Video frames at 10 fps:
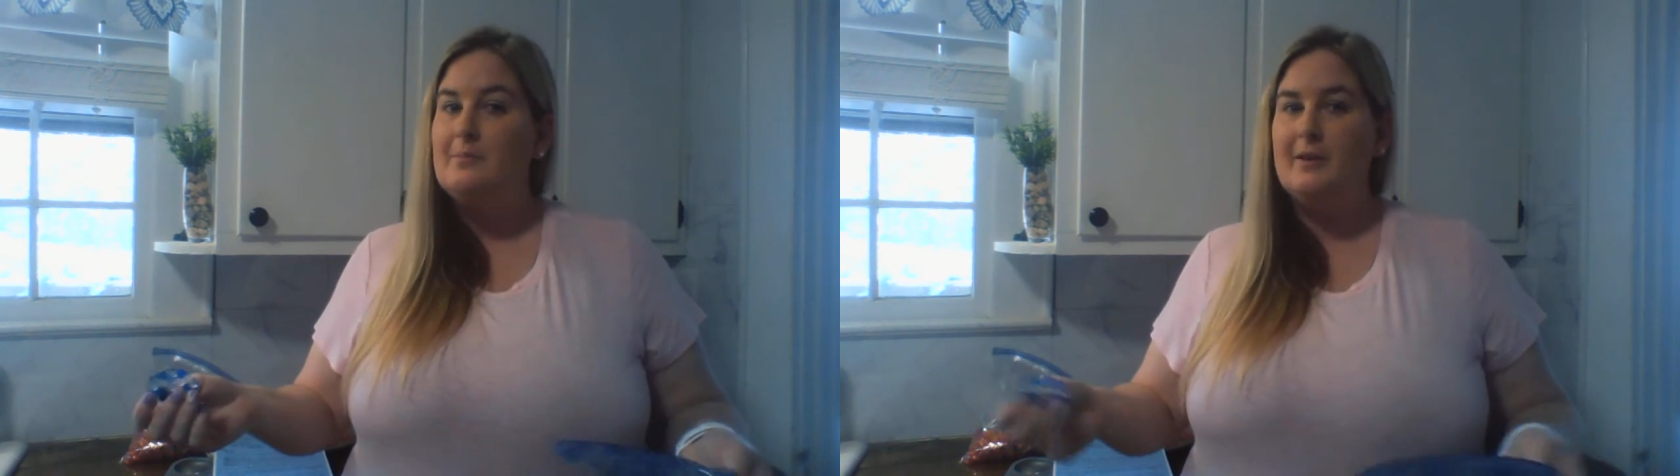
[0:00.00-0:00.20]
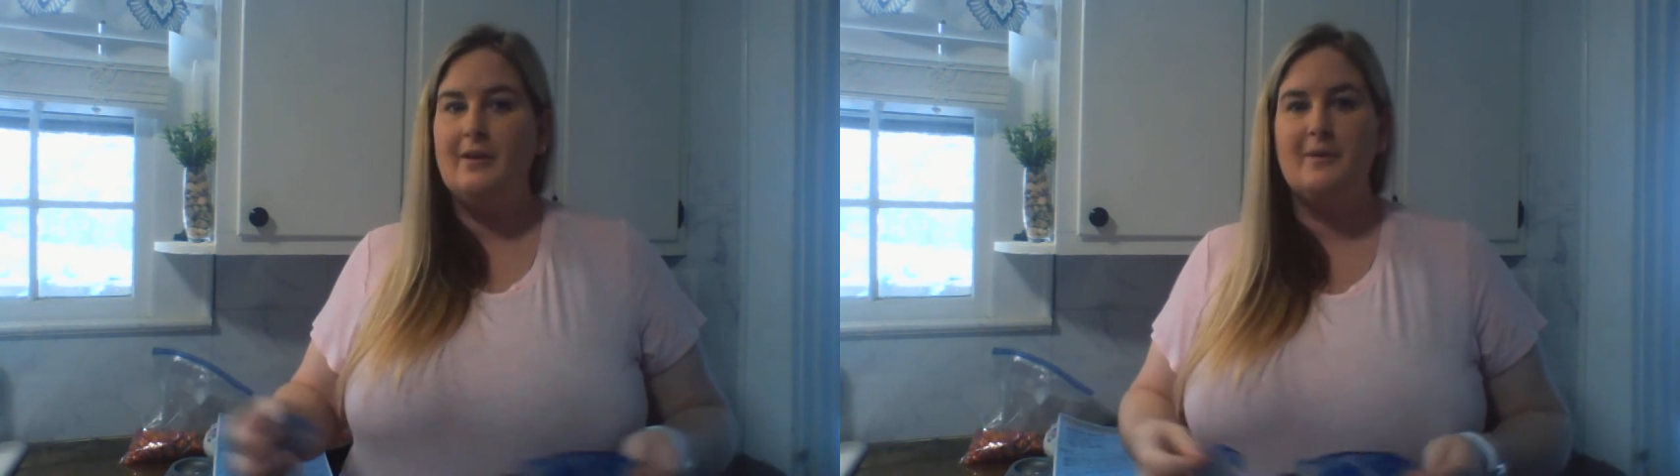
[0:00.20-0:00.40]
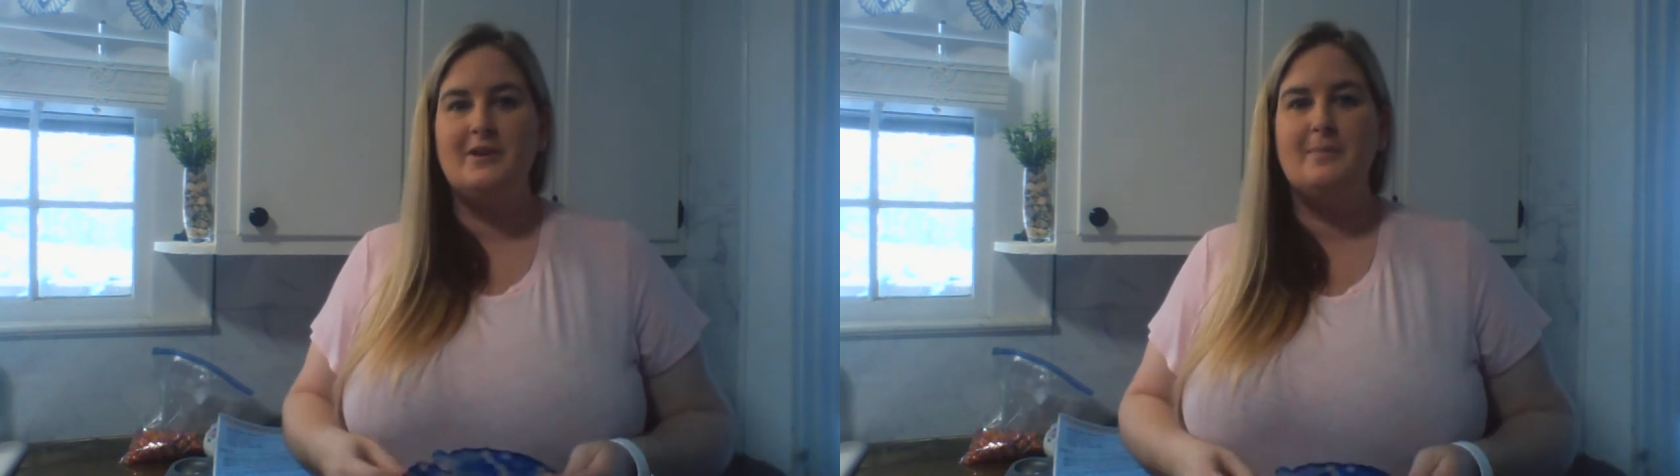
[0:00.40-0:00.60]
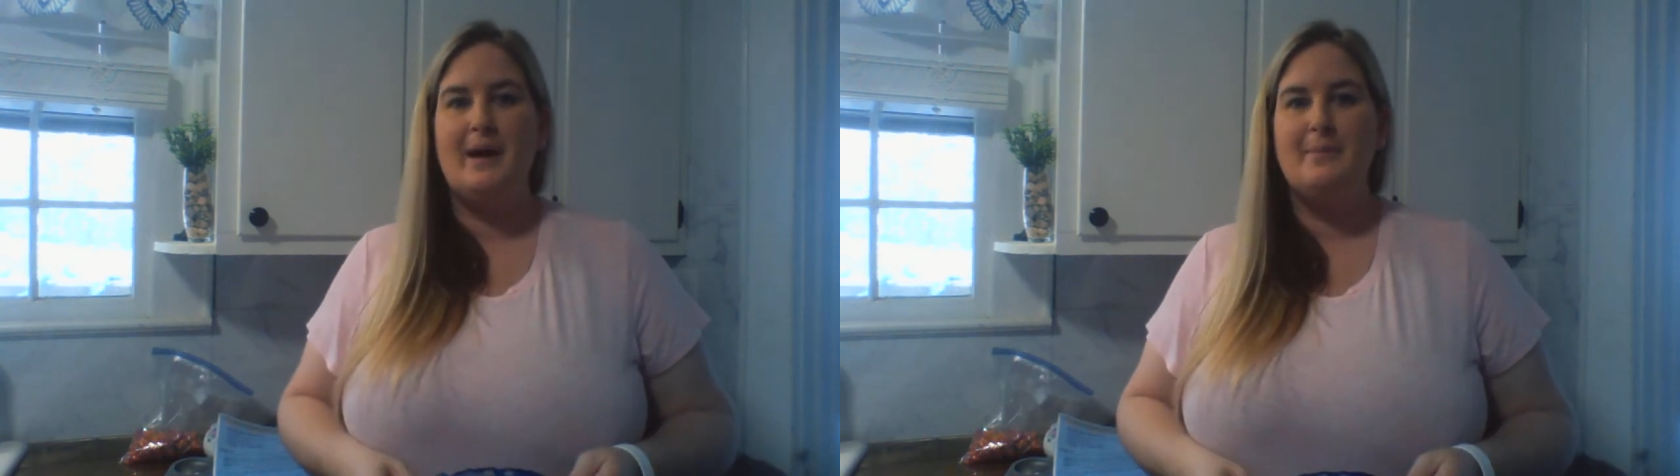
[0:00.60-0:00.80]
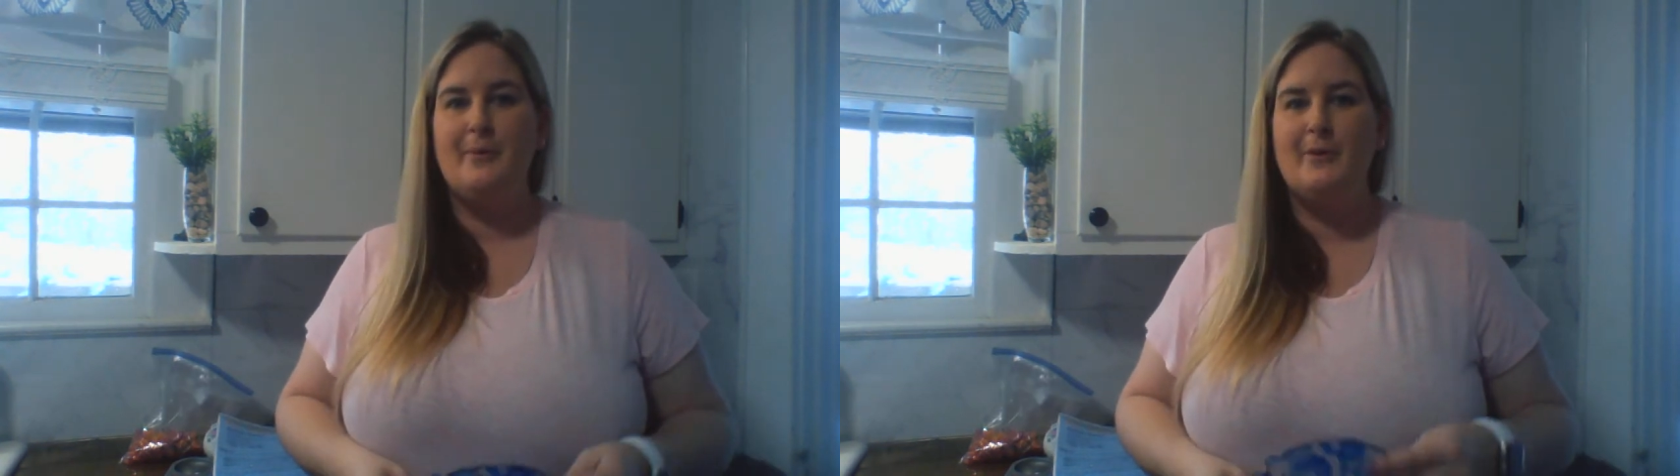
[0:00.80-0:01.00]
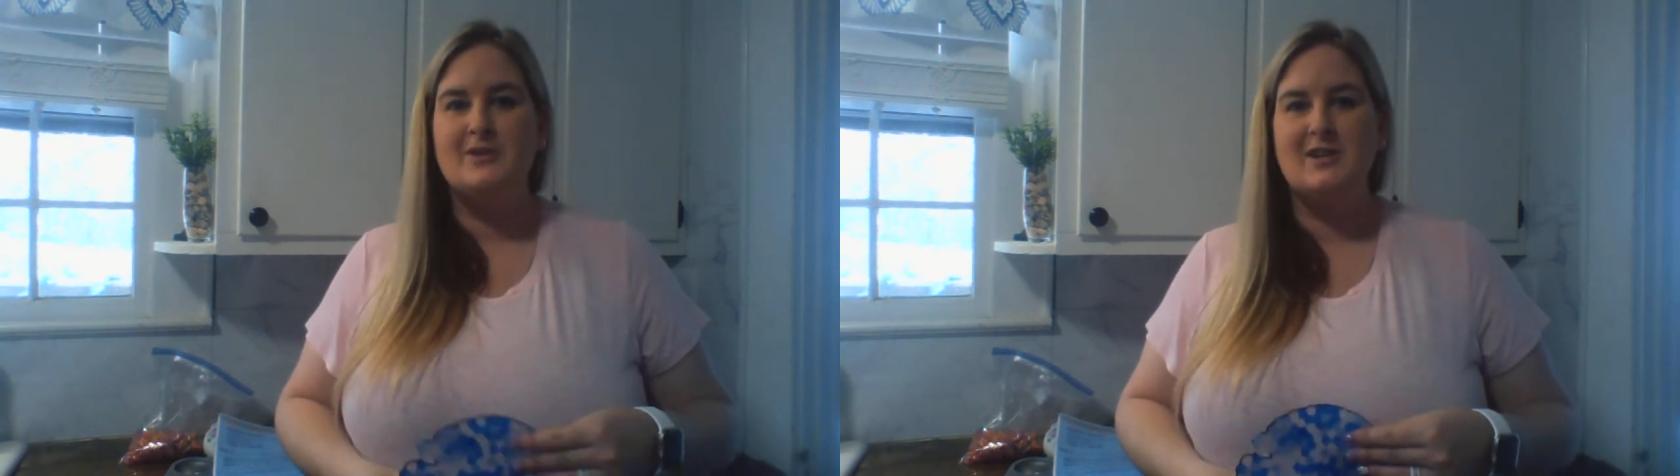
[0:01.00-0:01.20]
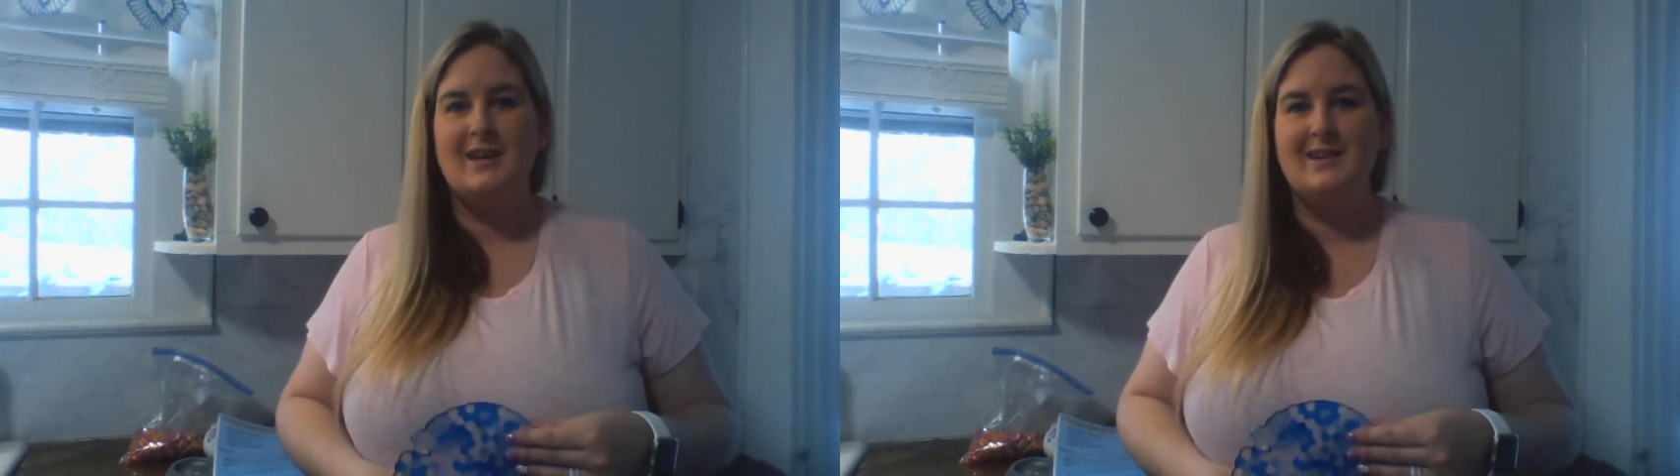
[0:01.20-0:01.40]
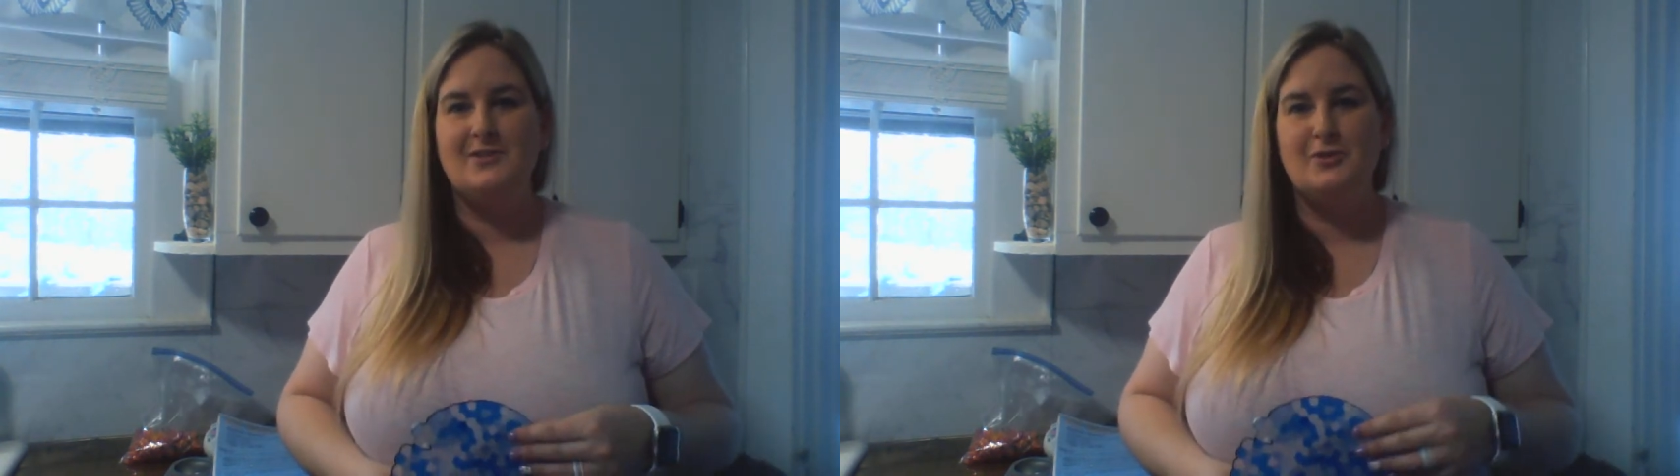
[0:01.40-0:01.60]
put them on your back porch,
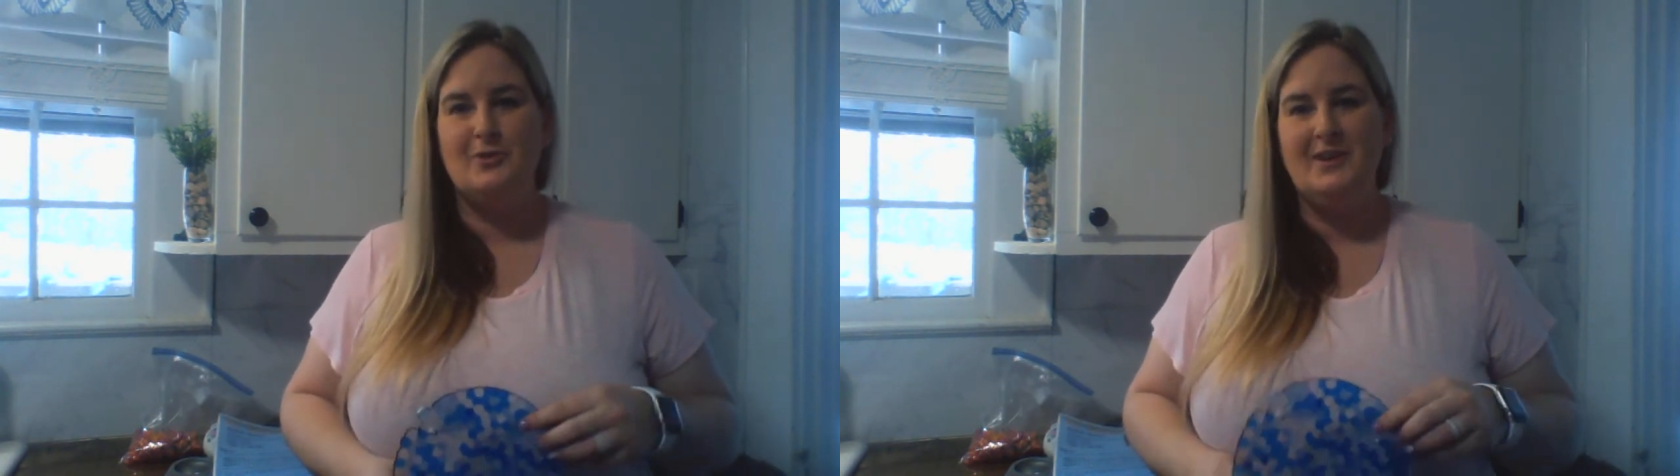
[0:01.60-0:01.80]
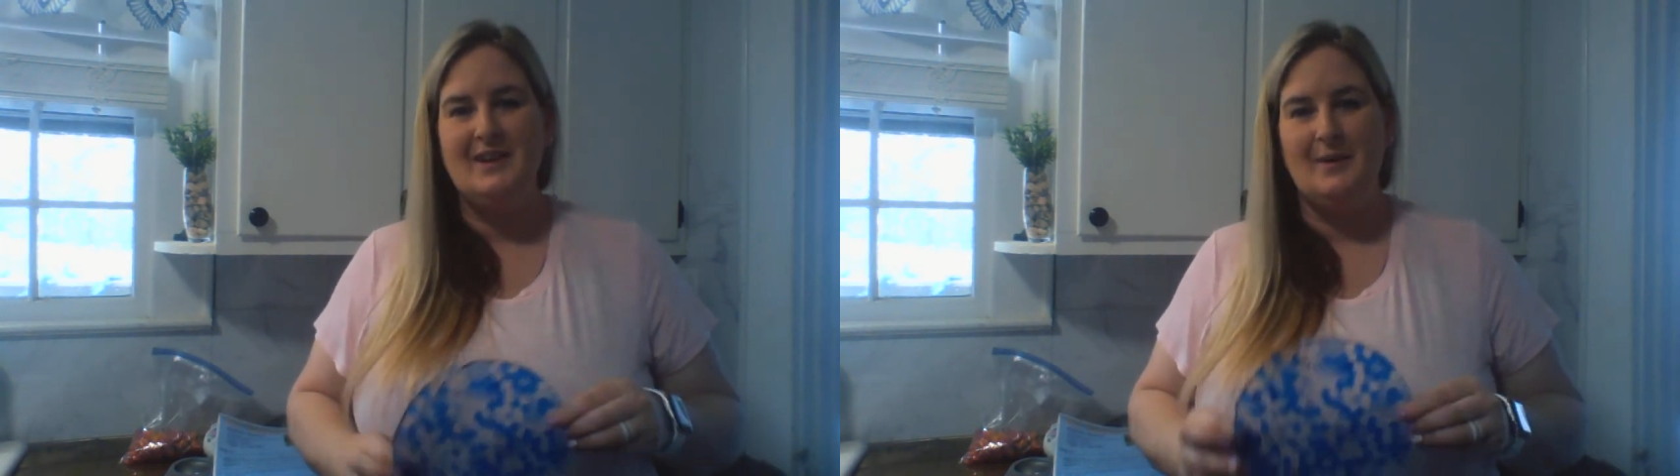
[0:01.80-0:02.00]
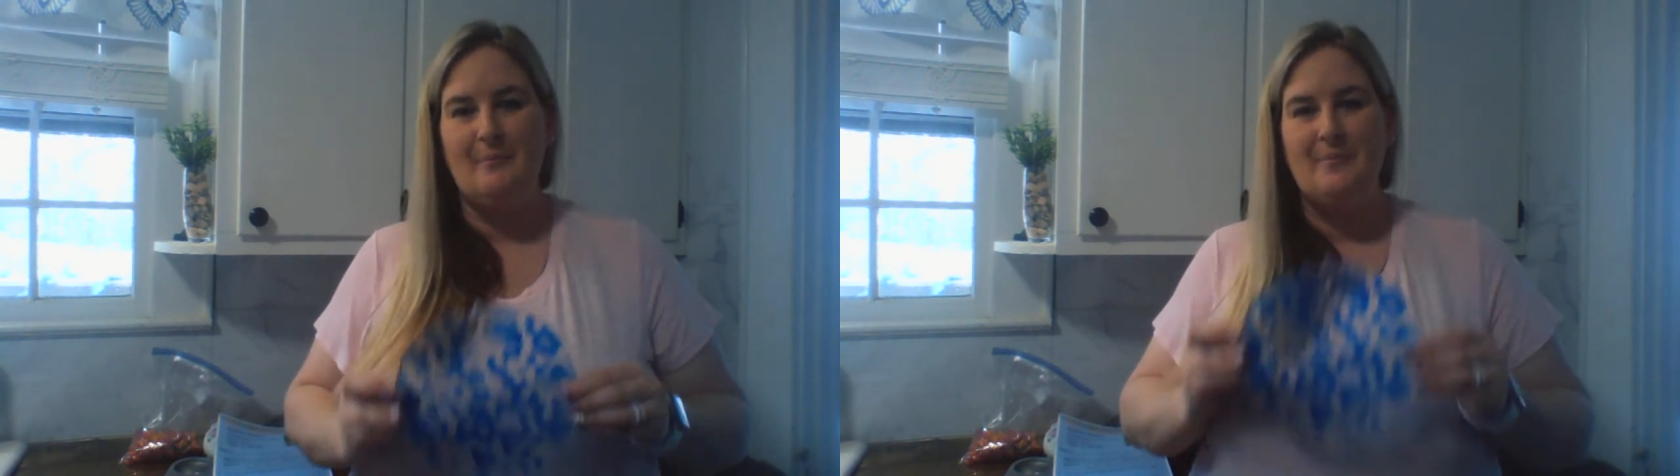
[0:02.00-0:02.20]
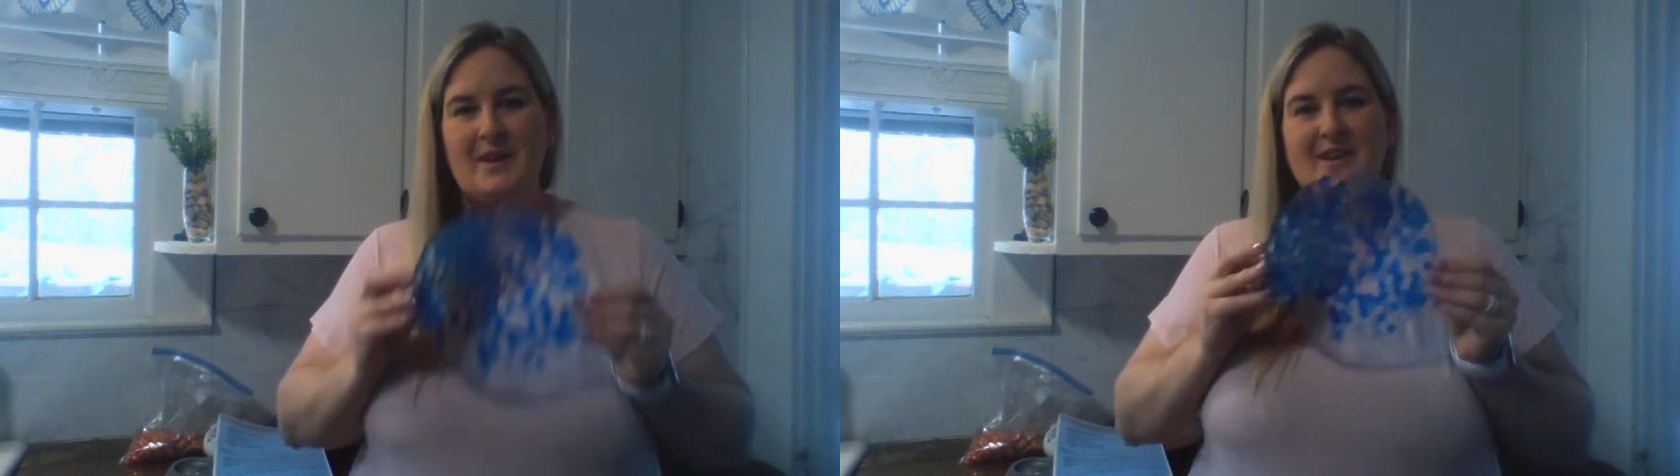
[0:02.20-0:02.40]
and enjoy them.